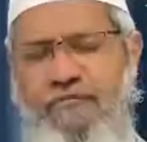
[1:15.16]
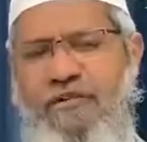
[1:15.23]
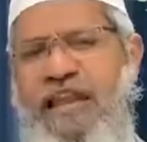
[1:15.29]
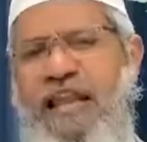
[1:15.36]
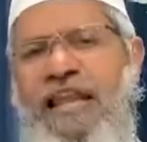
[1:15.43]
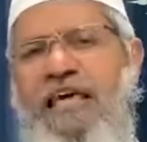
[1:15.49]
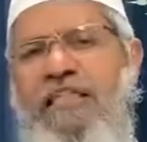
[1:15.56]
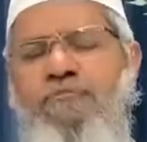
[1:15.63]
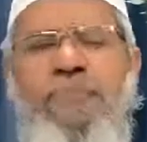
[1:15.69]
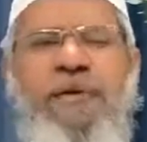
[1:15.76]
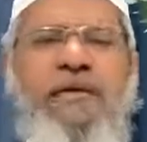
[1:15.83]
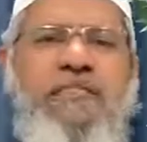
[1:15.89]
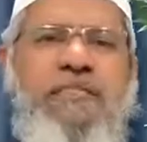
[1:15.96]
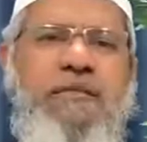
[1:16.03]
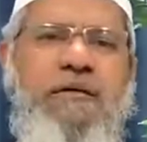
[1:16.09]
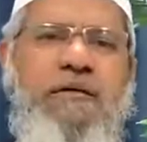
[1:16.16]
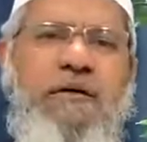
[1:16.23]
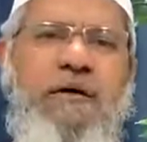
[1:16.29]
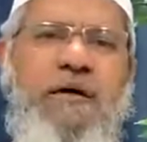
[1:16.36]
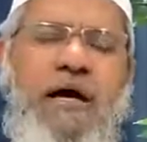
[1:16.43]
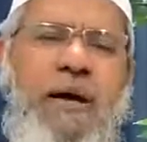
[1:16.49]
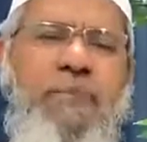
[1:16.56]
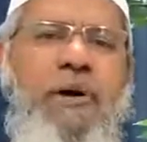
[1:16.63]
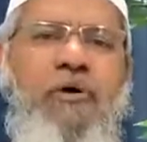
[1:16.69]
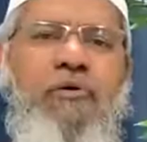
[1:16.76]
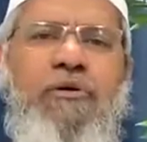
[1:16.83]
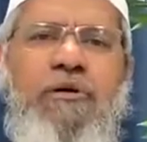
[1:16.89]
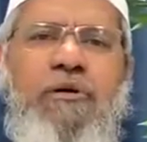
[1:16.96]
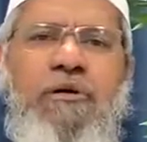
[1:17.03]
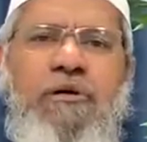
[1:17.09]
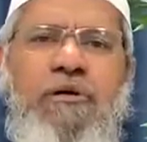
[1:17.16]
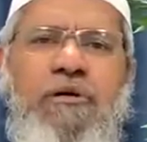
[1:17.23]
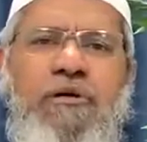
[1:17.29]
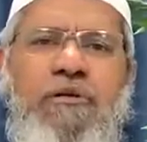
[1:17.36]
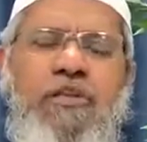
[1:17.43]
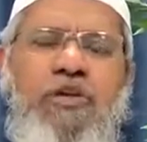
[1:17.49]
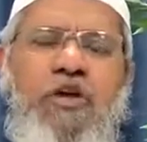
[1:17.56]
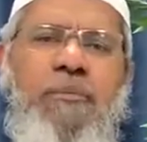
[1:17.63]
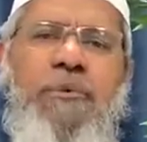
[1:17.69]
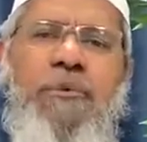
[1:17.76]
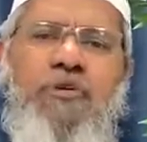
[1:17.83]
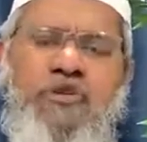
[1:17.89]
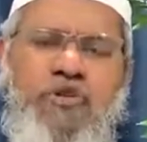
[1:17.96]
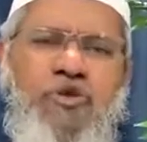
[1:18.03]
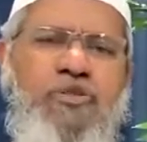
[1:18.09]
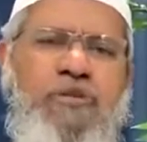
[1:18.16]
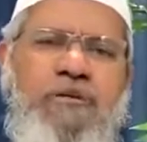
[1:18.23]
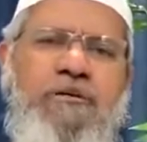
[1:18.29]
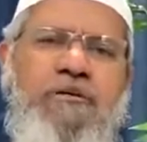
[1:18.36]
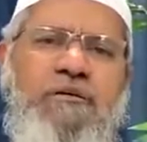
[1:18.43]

when Allah speaks about the Yawm al-Mashhud,